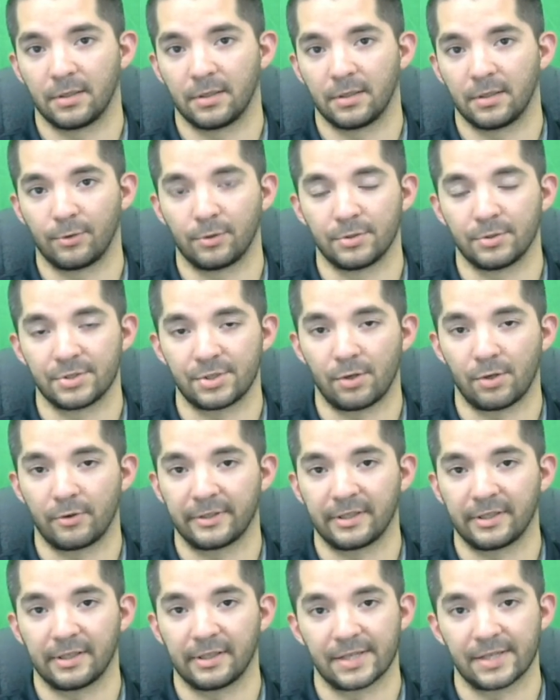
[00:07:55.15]
for
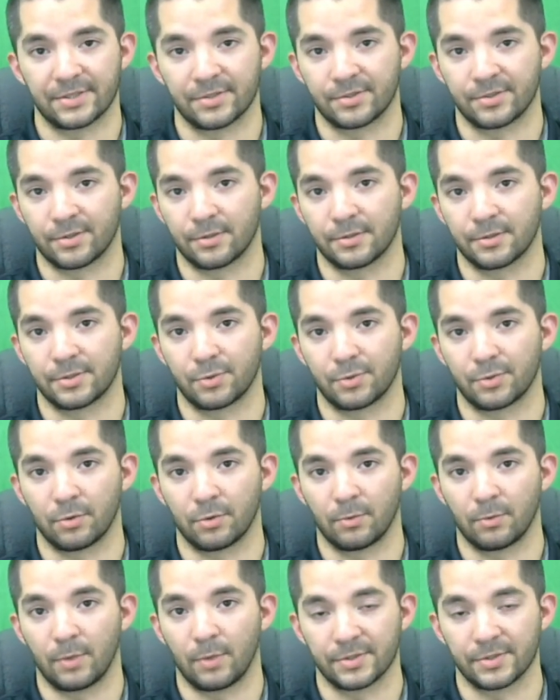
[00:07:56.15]
installing Elasticsearch
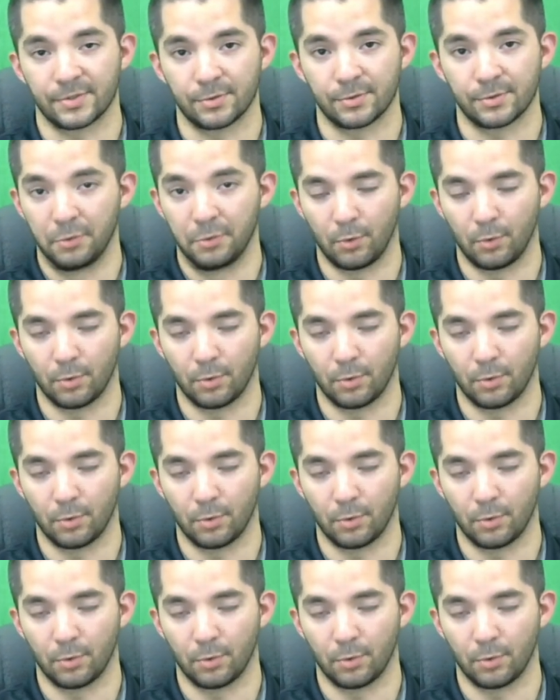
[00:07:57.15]
or Wazoo